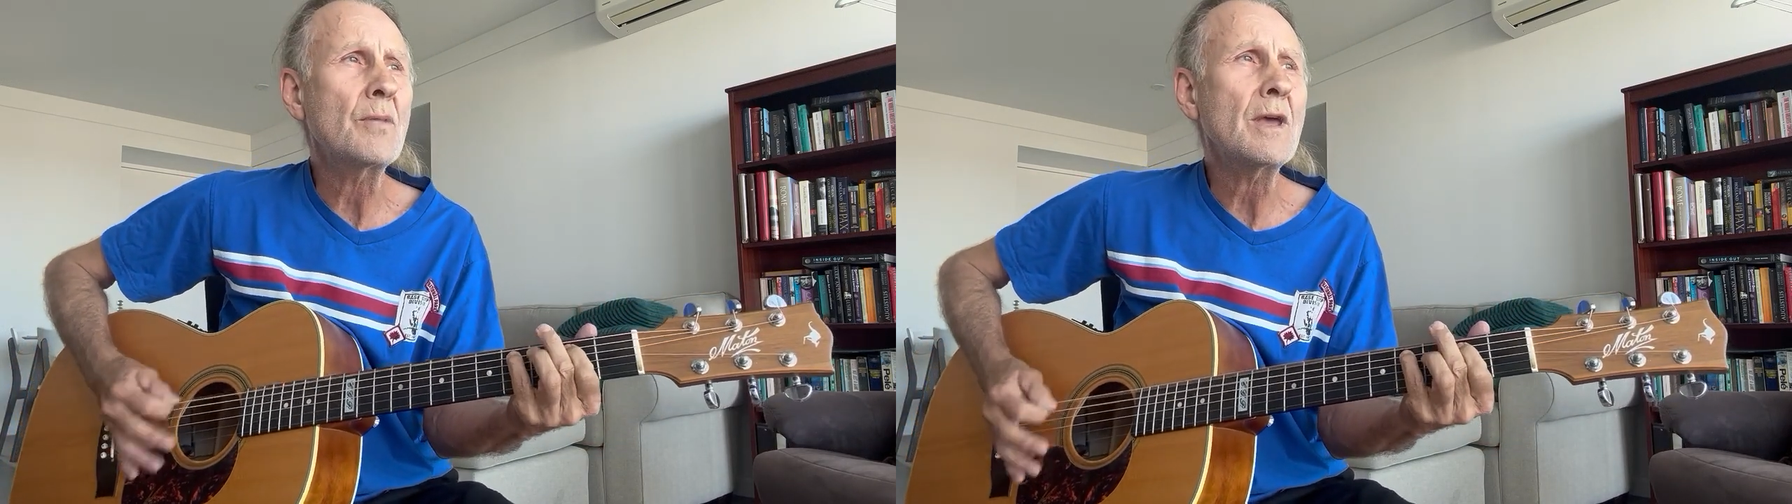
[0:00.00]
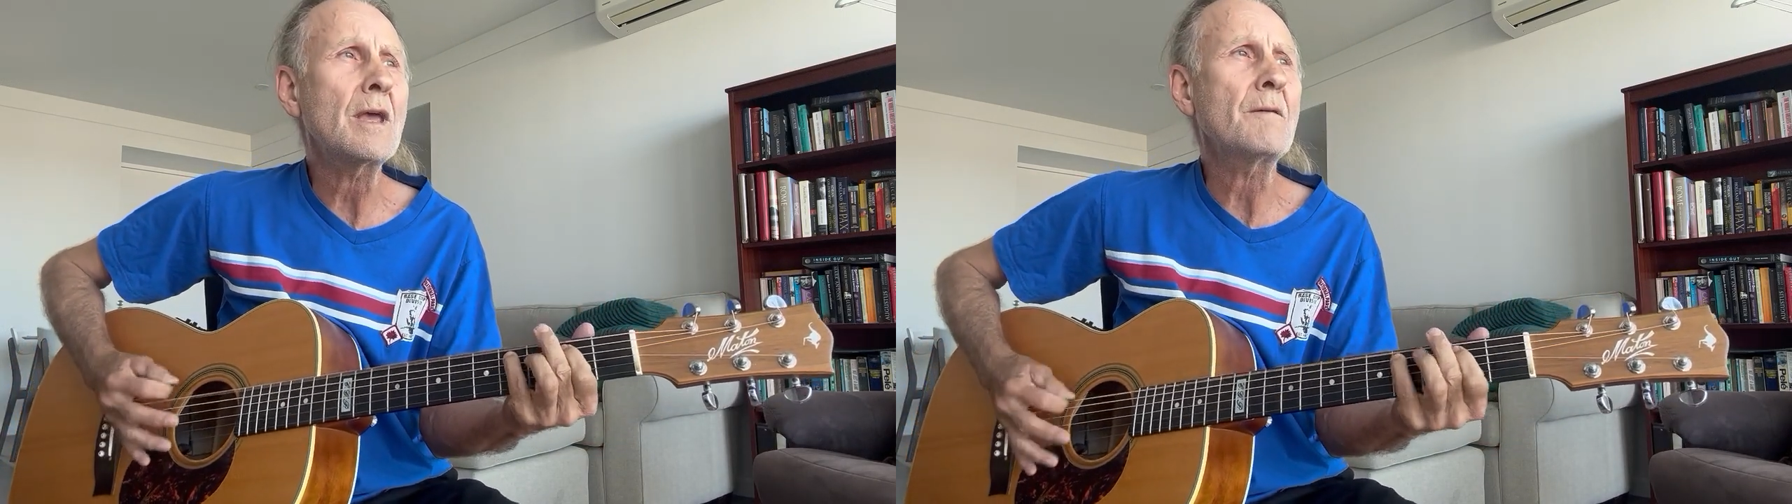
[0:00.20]

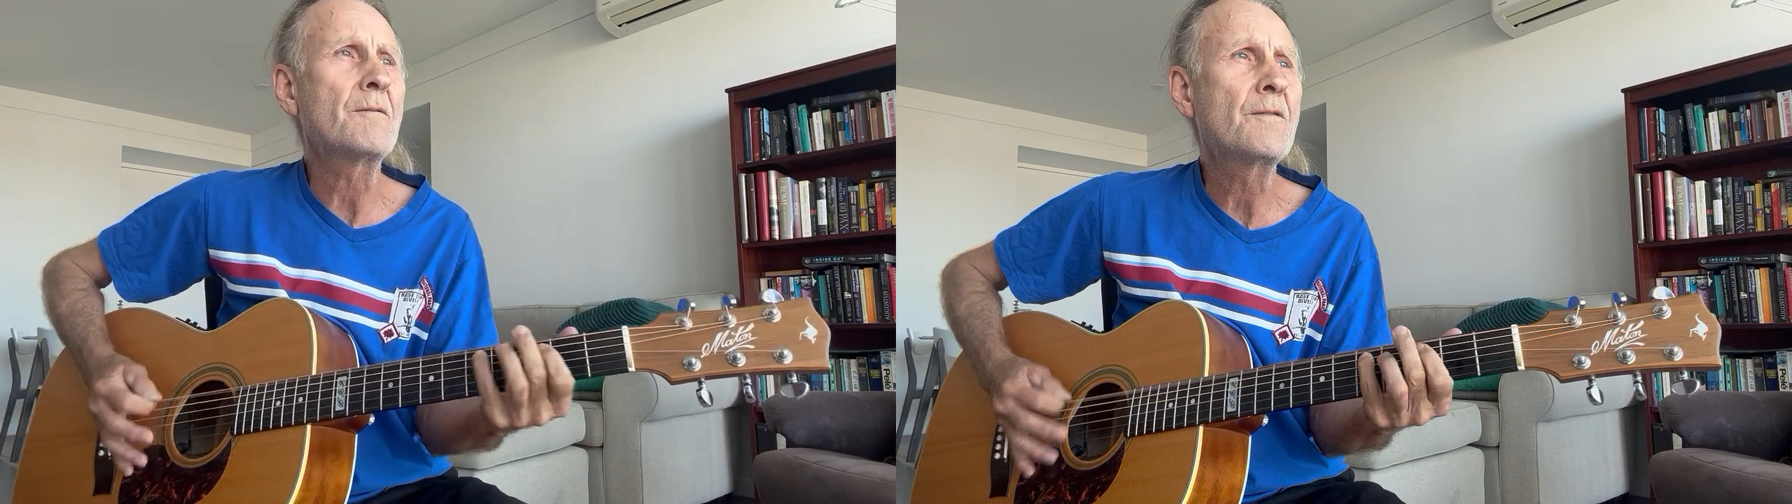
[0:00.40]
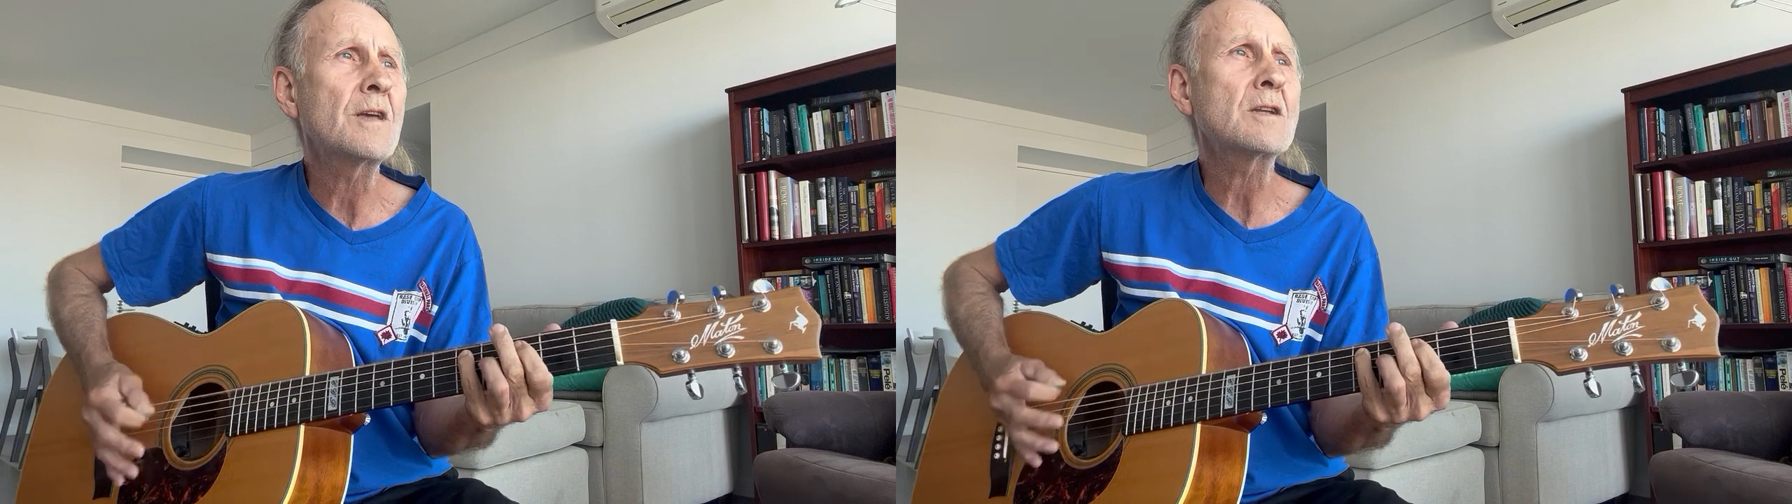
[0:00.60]
day
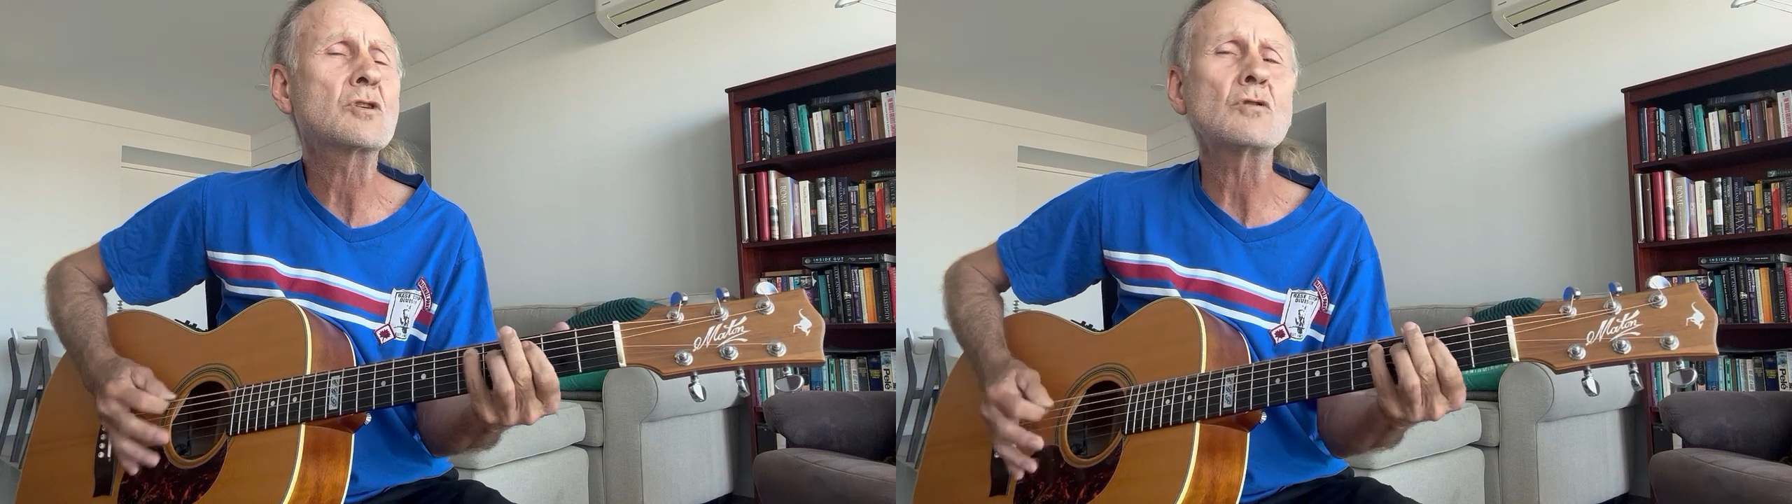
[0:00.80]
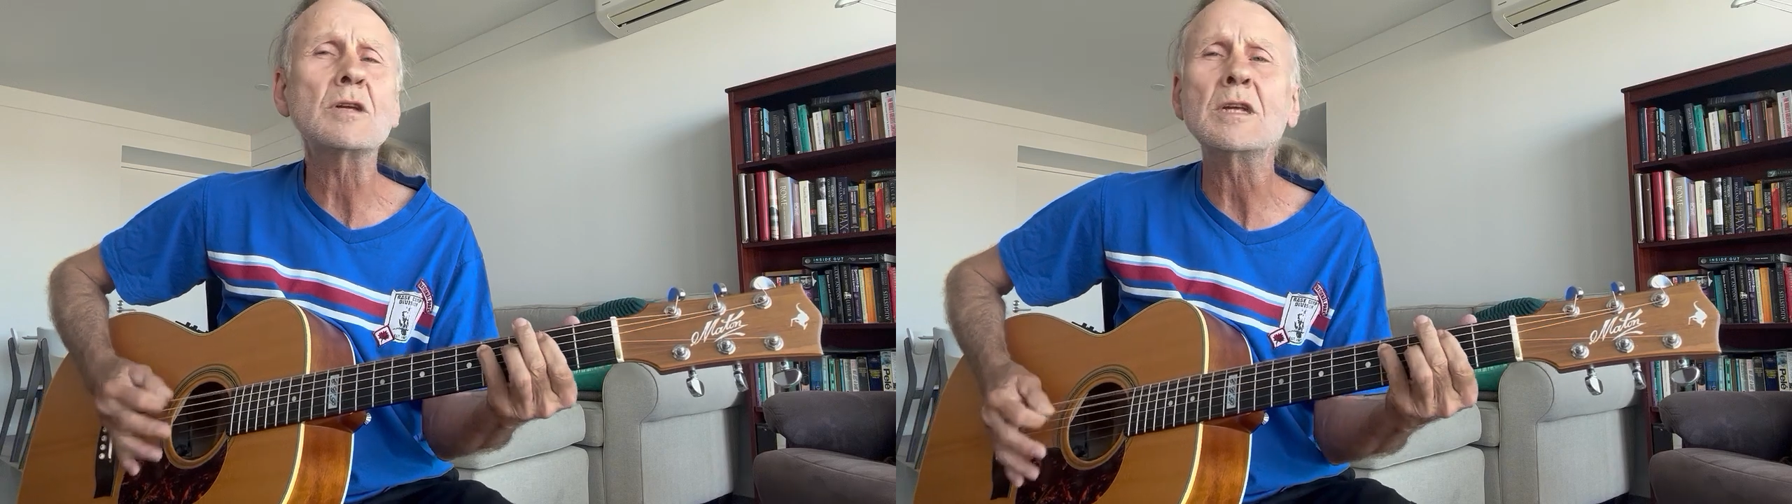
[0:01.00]
fig
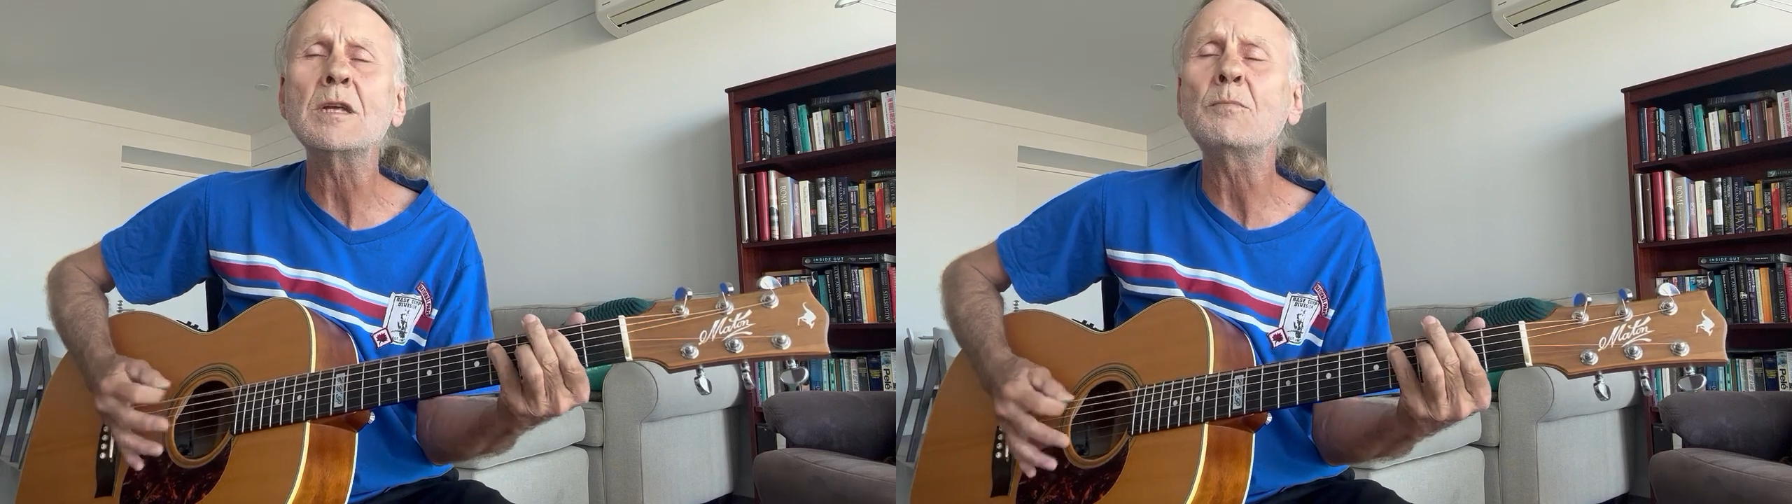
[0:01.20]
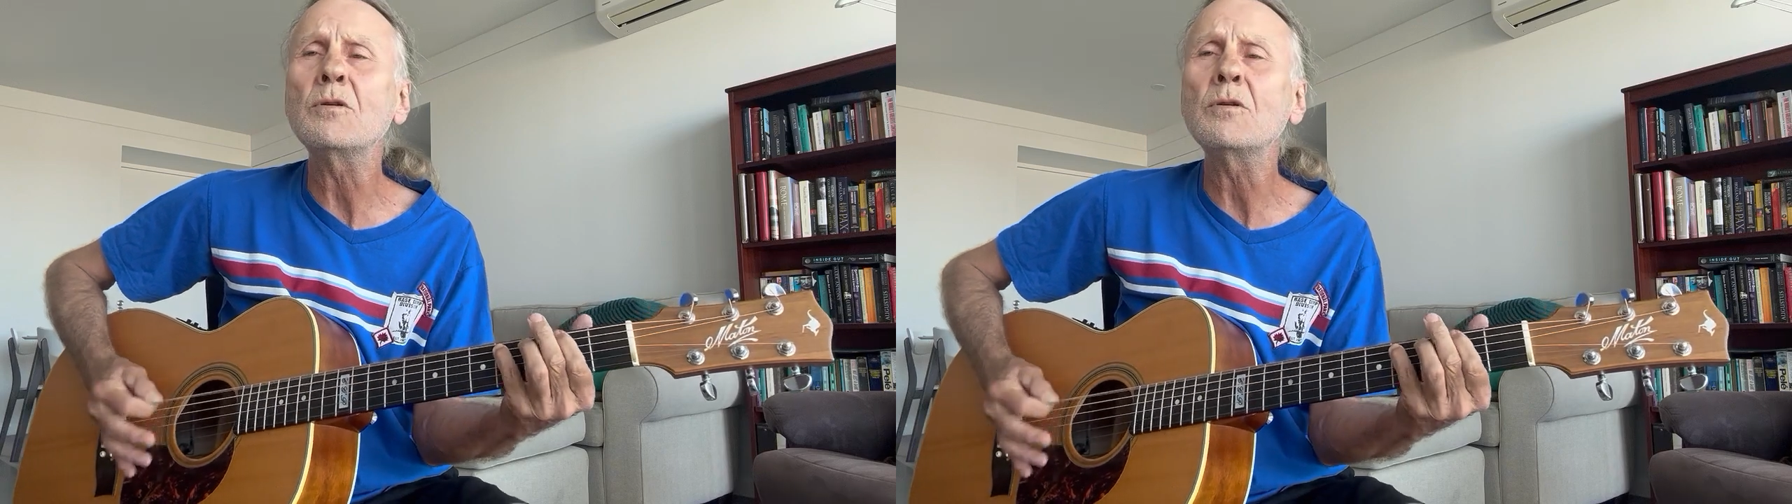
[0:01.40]
tree